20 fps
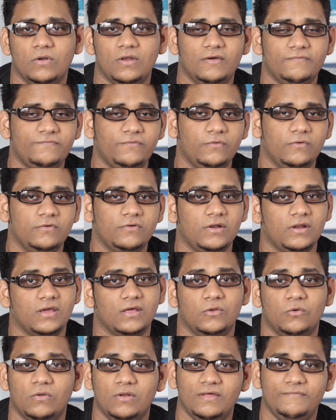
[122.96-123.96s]
older phone running
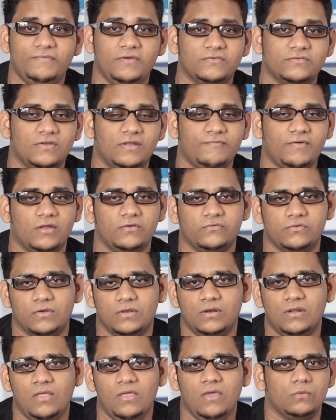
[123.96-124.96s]
an older version of
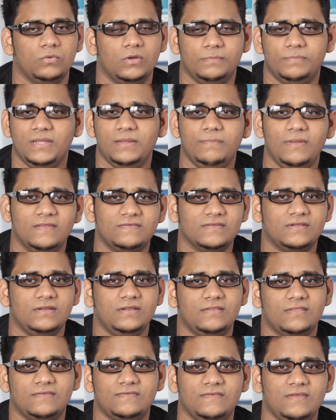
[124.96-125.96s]
Android would be
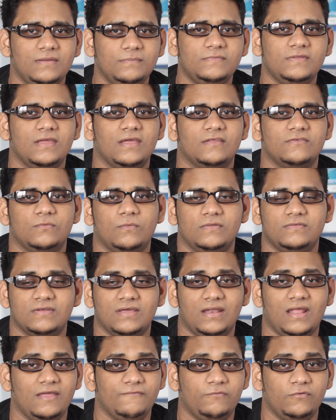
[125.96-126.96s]
basically the same thing as
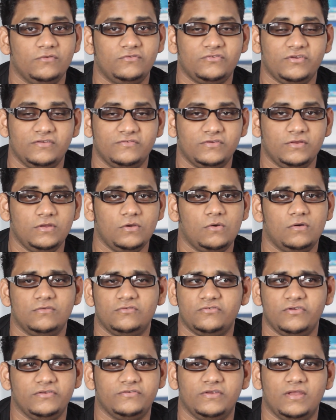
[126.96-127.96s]
wanting an iPhone 3G or
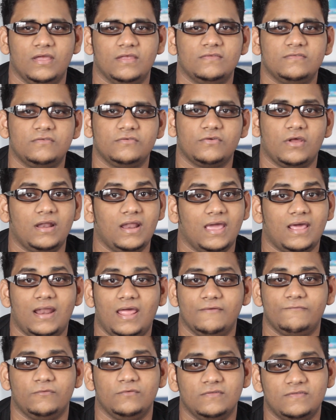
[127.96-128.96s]
3GS to run like an
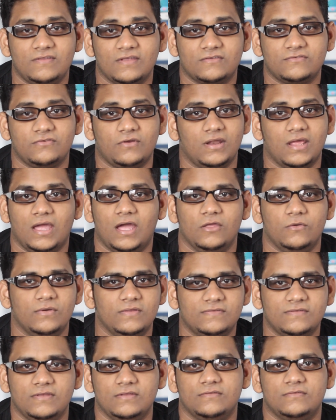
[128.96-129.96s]
iPhone 6 running
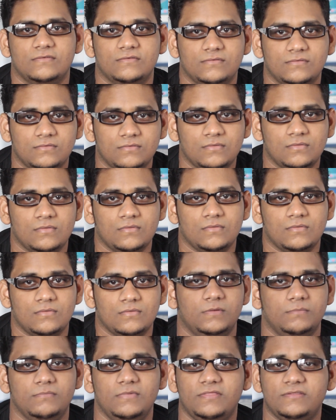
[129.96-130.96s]
iOS 8.
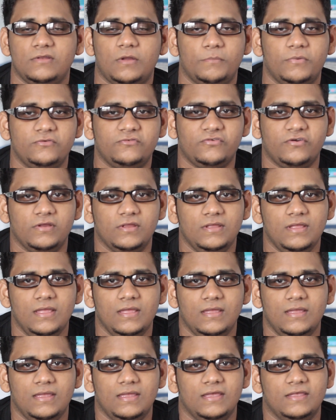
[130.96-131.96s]
Myth number 3
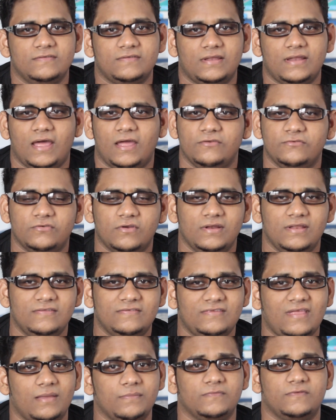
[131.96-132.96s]
is that Android is
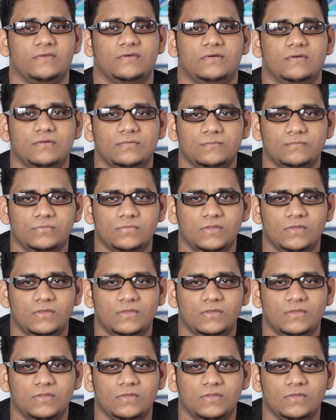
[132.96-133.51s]
Samsung.